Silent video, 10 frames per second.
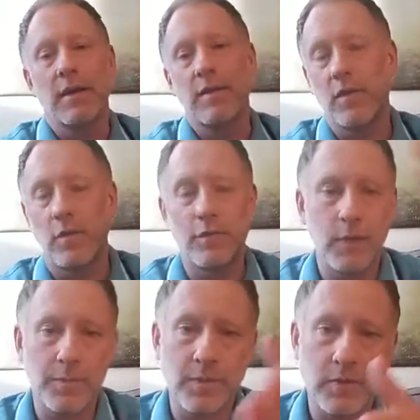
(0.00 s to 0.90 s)
even though
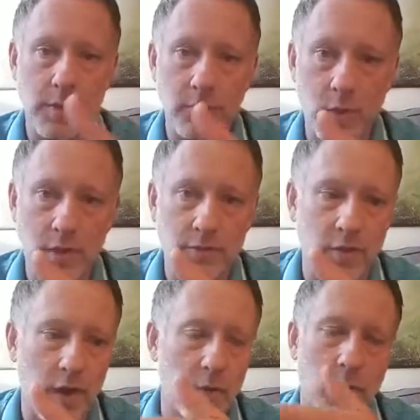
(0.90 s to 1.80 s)
flipping the script works
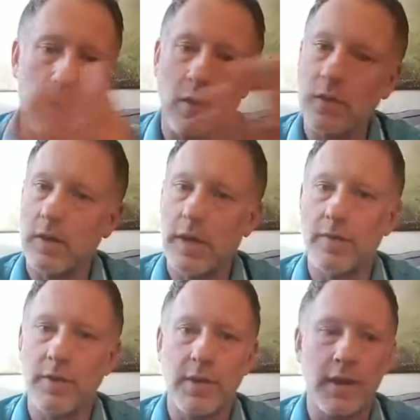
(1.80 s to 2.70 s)
very well on
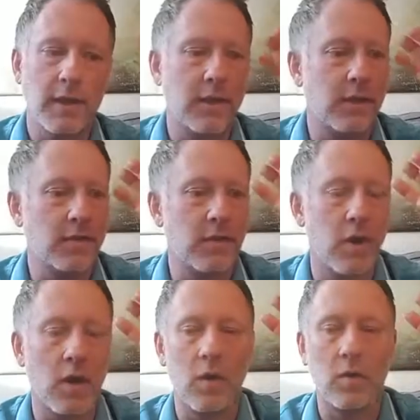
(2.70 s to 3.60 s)
everything, even
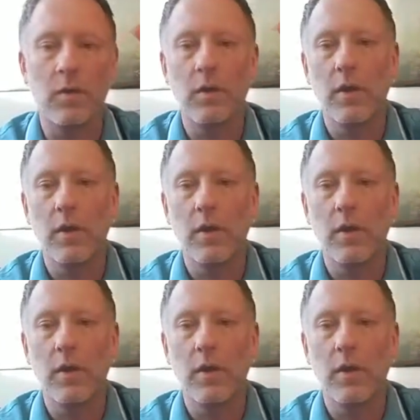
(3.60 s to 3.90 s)
though,